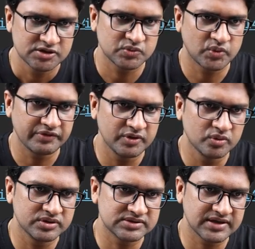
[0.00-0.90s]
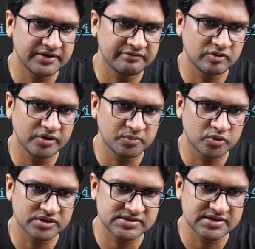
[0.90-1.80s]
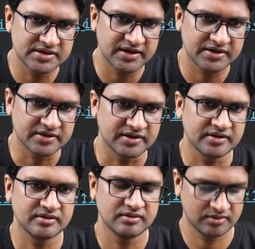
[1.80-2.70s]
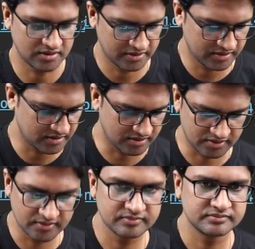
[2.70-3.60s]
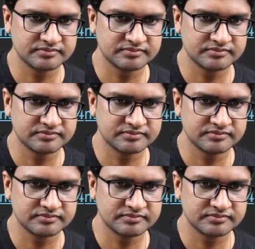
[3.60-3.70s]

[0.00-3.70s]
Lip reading: So what we do is that we go and put this entire thing under a